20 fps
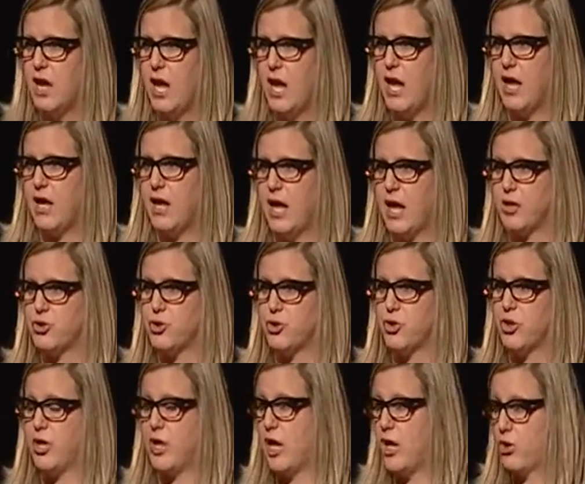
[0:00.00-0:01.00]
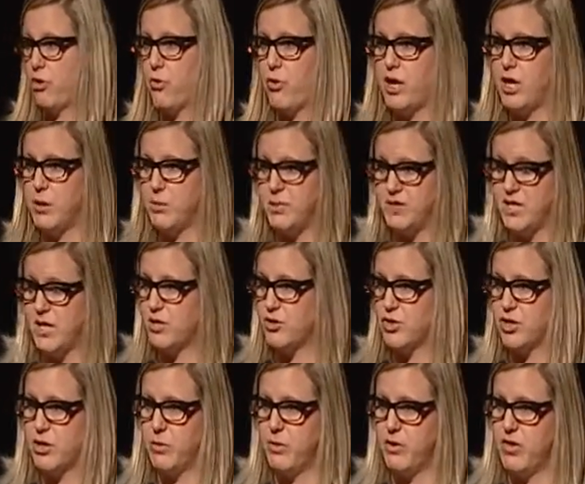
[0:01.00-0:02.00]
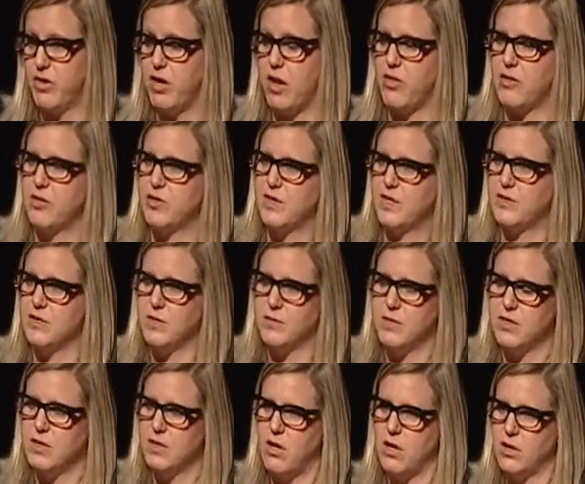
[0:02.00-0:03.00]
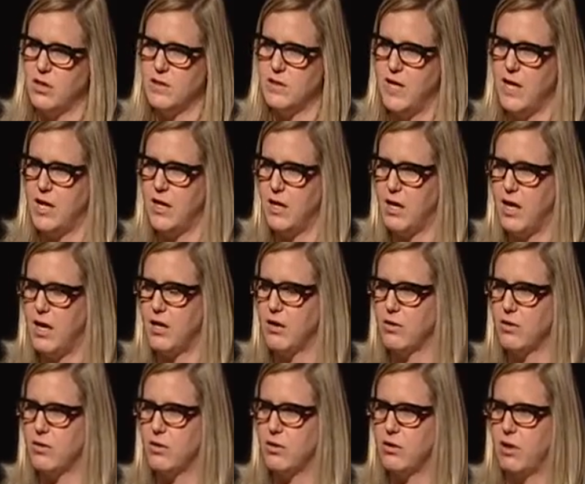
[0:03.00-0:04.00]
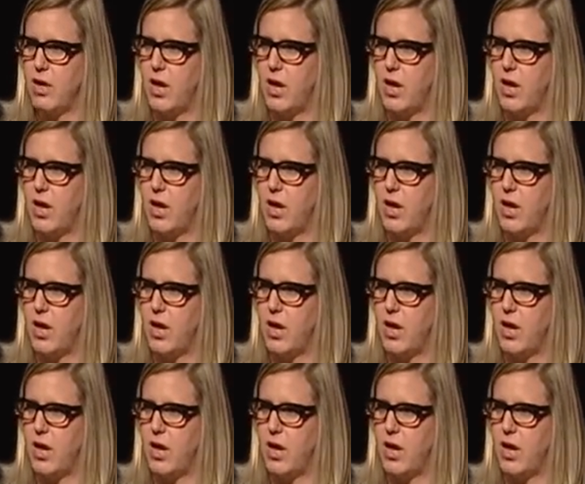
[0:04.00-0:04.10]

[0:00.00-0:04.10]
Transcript: and actually integrate it potentially with another system as long as they can handle